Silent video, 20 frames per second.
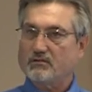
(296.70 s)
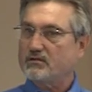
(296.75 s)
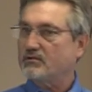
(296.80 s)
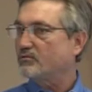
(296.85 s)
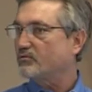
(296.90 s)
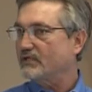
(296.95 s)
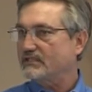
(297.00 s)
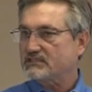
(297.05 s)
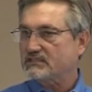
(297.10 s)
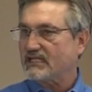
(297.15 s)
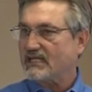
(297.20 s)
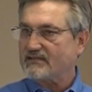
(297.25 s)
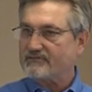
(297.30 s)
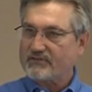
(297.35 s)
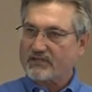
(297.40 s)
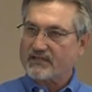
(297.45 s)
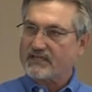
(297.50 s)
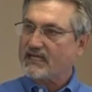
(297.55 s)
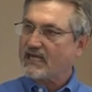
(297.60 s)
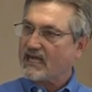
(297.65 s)
originally had
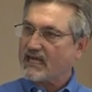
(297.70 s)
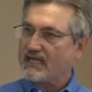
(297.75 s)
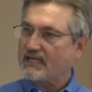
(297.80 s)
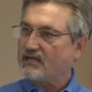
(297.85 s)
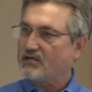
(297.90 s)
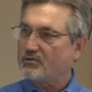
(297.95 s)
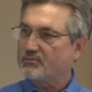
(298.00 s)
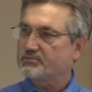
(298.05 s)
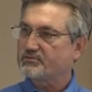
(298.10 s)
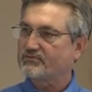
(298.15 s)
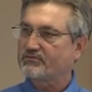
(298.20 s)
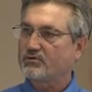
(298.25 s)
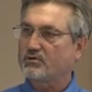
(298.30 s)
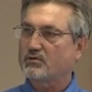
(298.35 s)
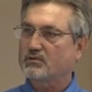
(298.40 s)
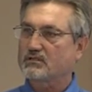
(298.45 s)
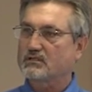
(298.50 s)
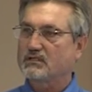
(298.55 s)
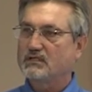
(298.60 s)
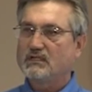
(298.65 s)
very high hopes
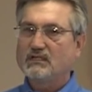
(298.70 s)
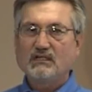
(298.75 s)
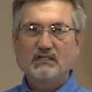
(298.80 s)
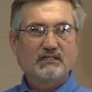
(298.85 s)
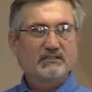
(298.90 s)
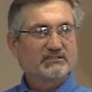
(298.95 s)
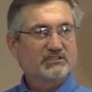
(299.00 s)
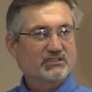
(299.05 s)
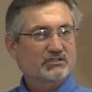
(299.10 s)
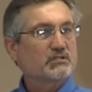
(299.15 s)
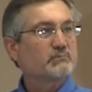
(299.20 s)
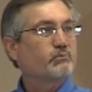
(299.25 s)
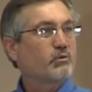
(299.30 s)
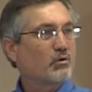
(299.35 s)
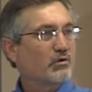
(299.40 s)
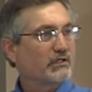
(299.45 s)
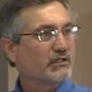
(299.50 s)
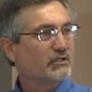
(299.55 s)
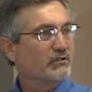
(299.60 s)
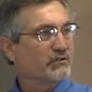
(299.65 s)
for
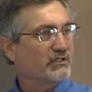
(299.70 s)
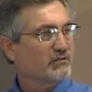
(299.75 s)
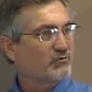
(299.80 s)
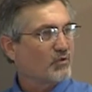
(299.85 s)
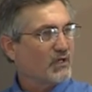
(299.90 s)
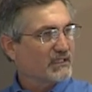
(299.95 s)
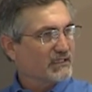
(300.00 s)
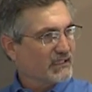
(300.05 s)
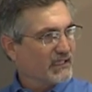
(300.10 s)
disappoint you in what